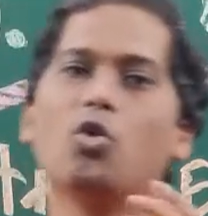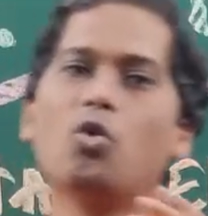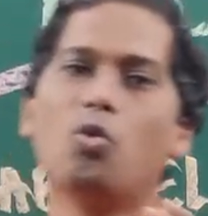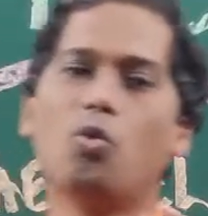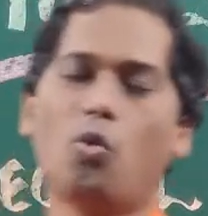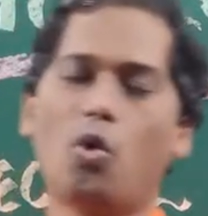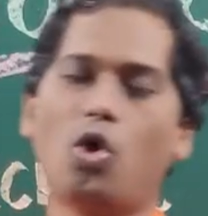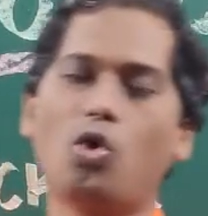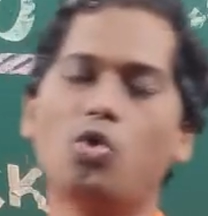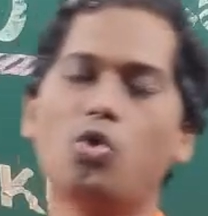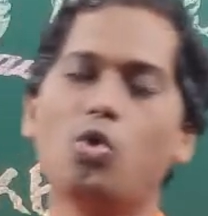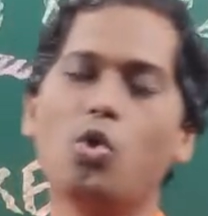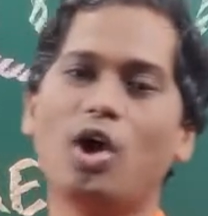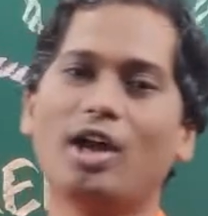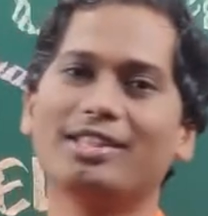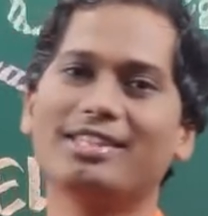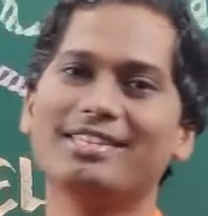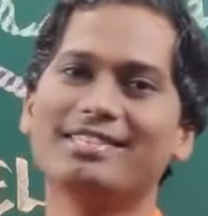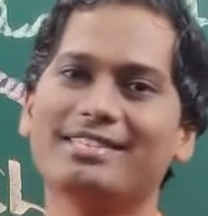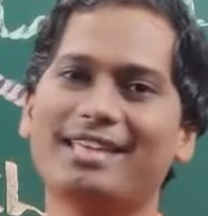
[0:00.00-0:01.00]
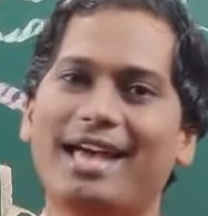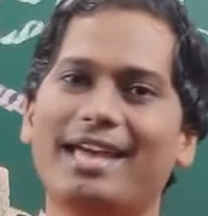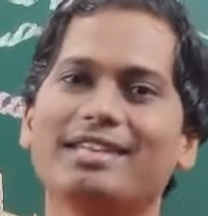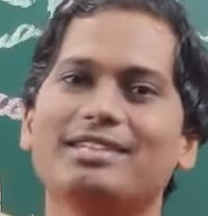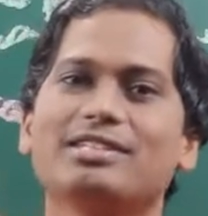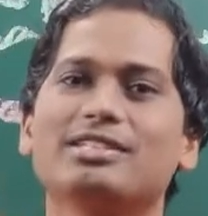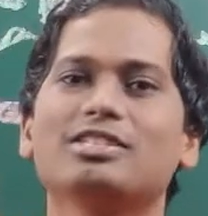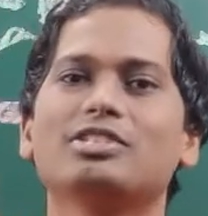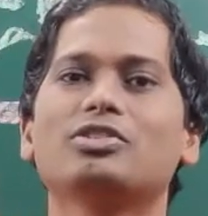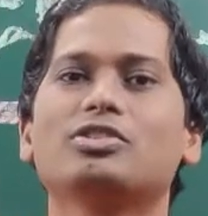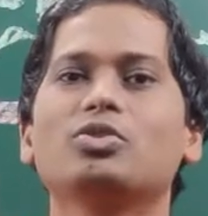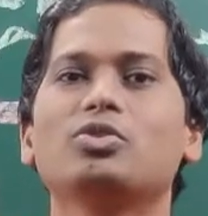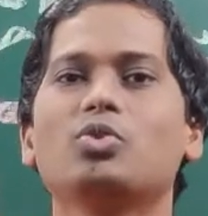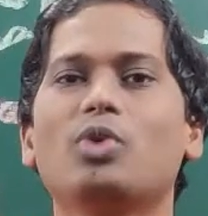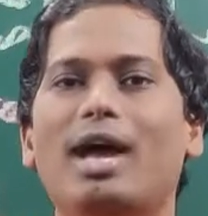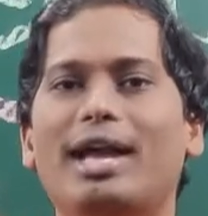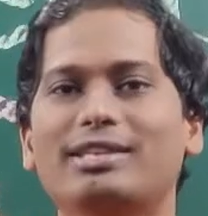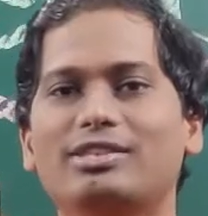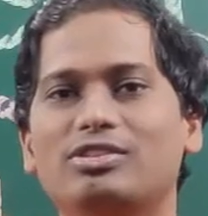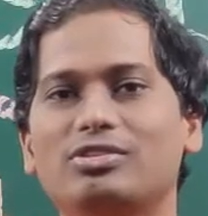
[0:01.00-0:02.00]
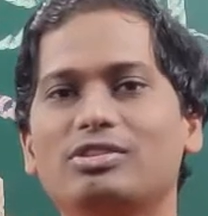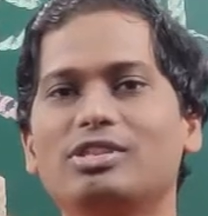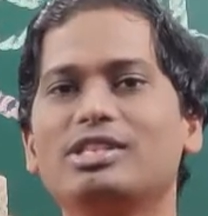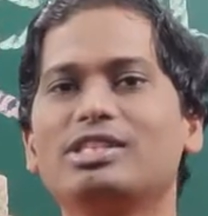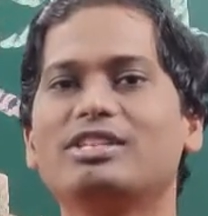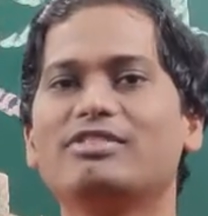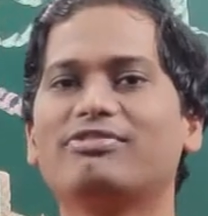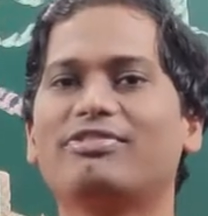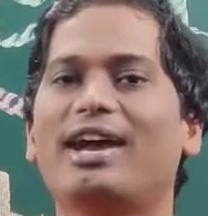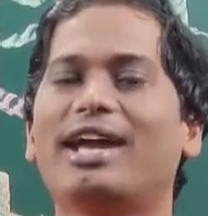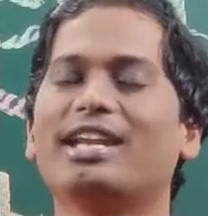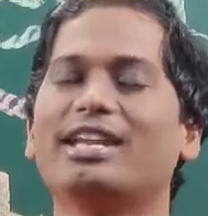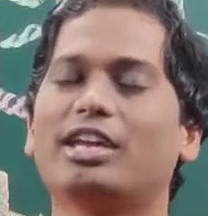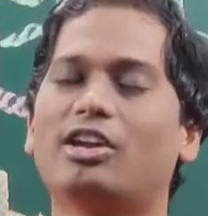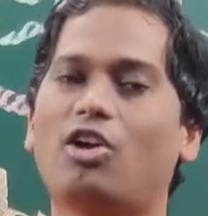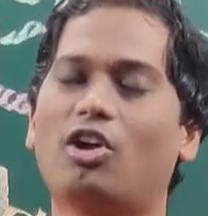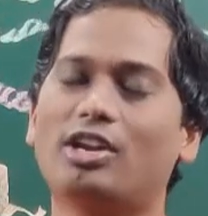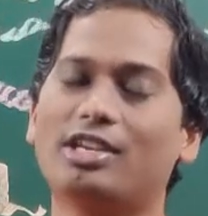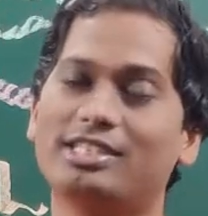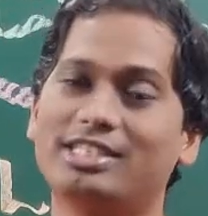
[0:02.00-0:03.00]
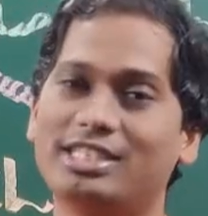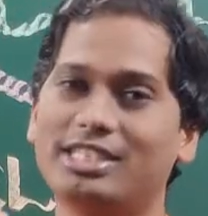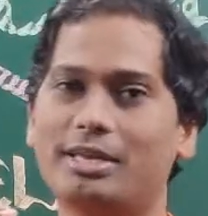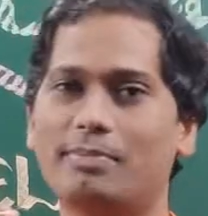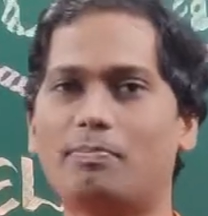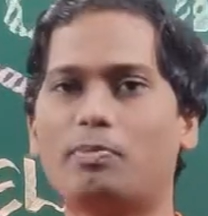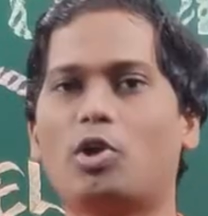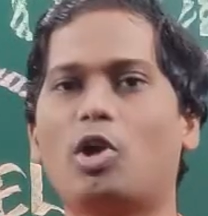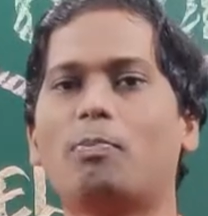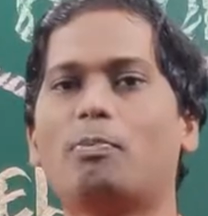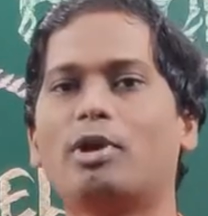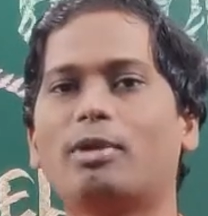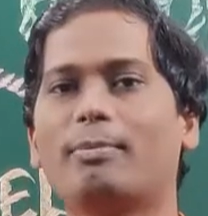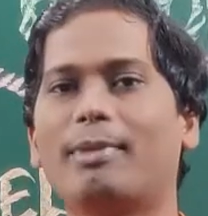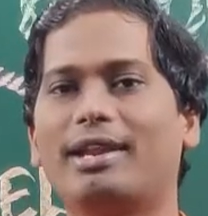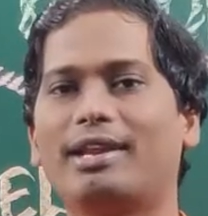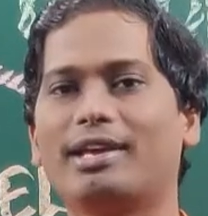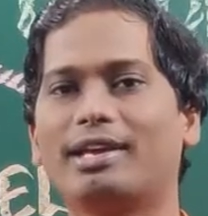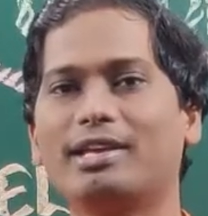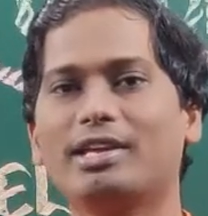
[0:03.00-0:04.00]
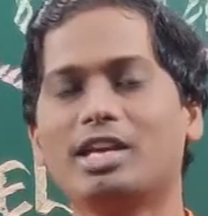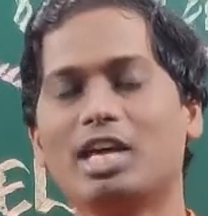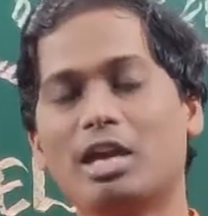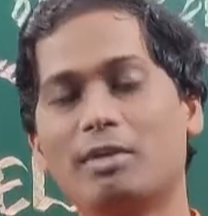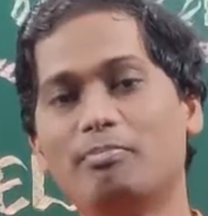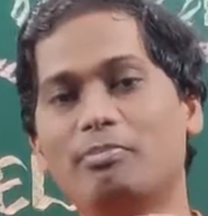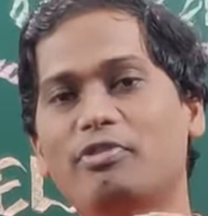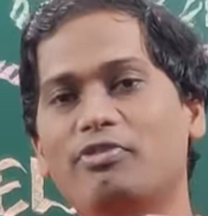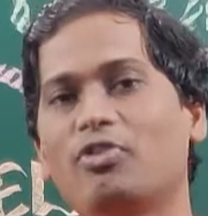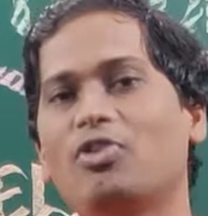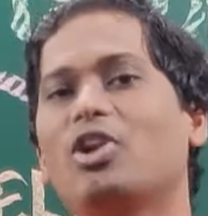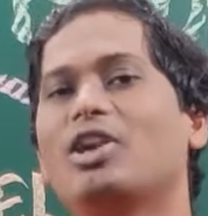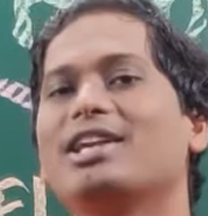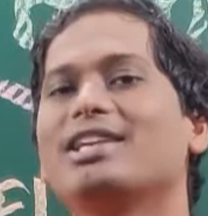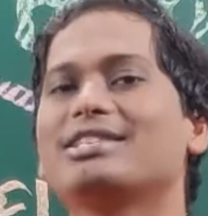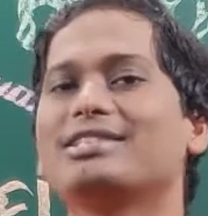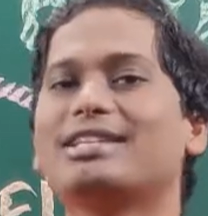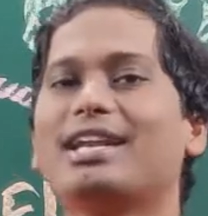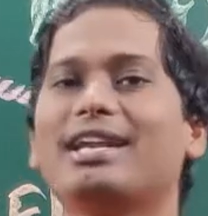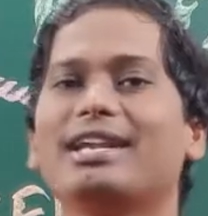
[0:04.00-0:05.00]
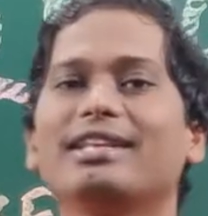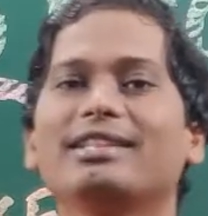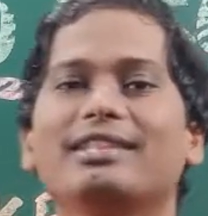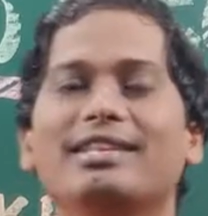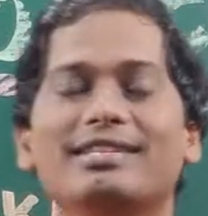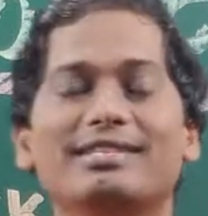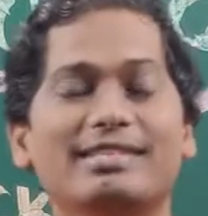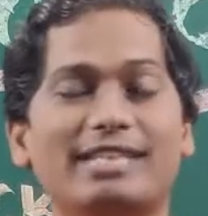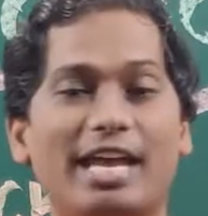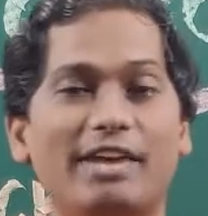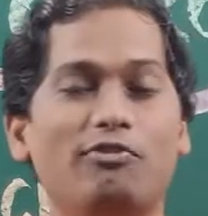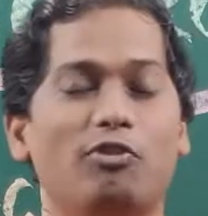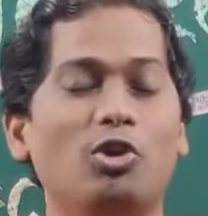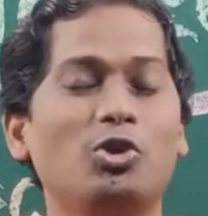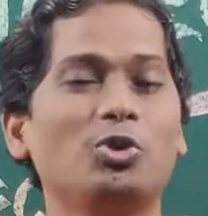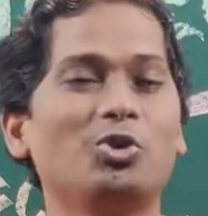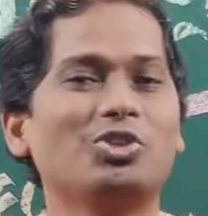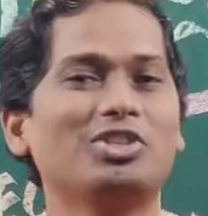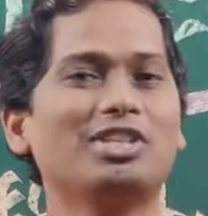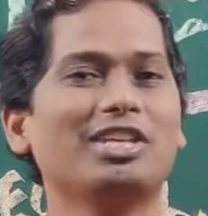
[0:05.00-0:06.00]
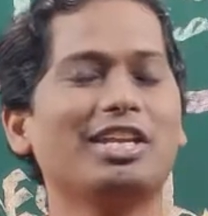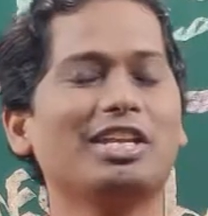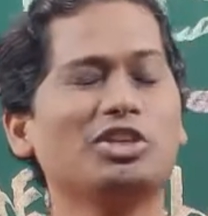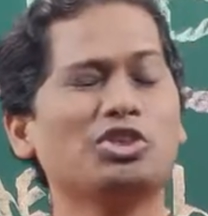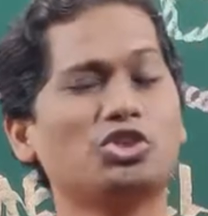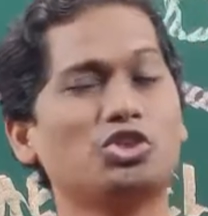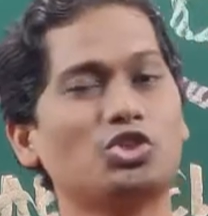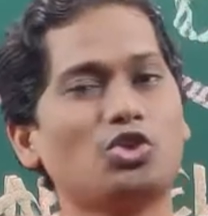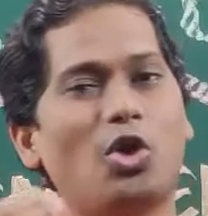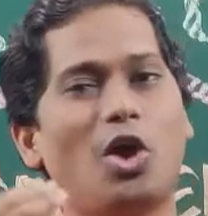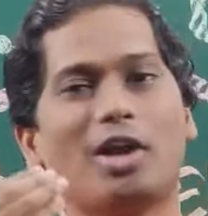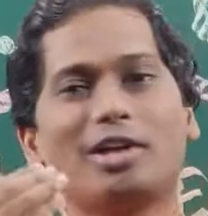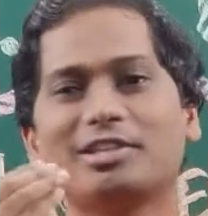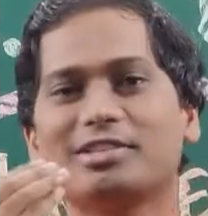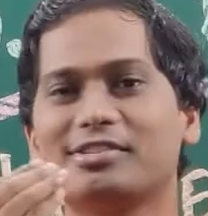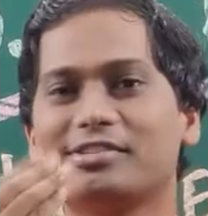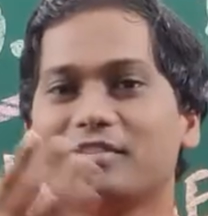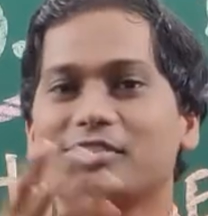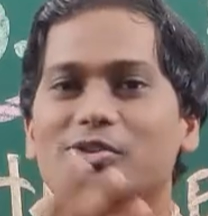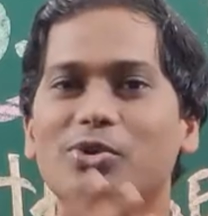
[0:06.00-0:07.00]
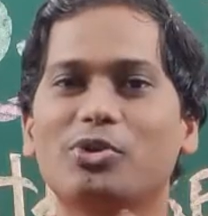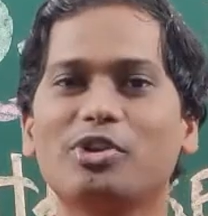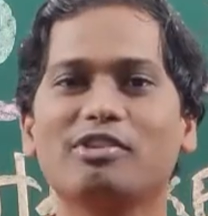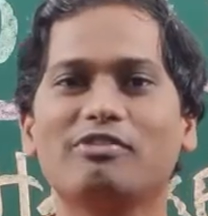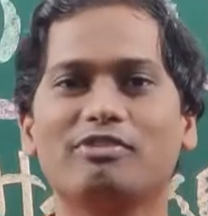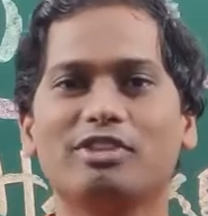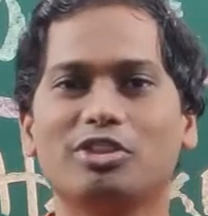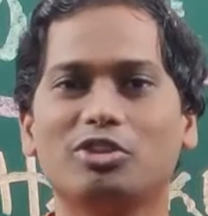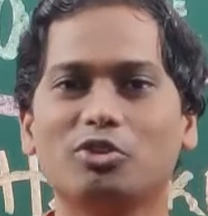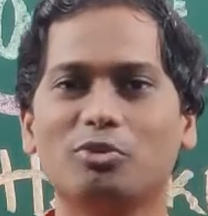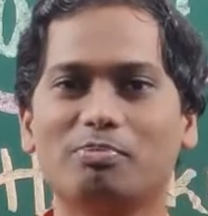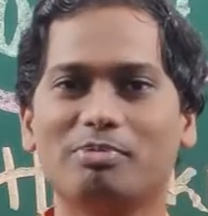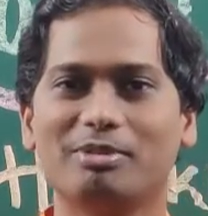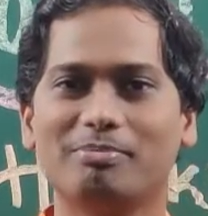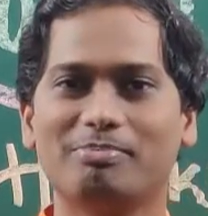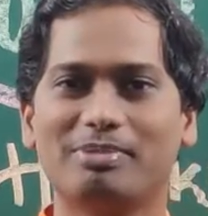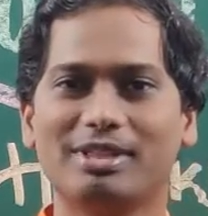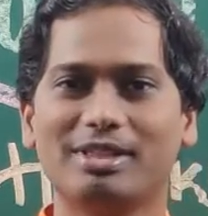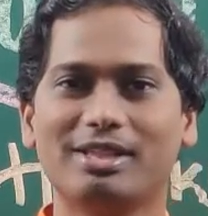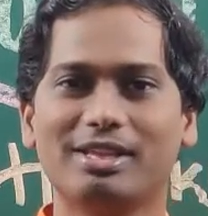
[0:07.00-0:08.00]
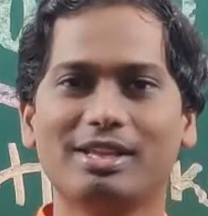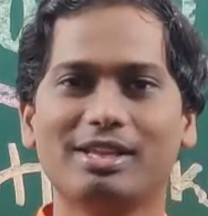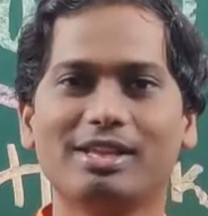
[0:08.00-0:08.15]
who are the scientists who actually define ecology in a proper manner, before understanding this, I want to share a short story with you people.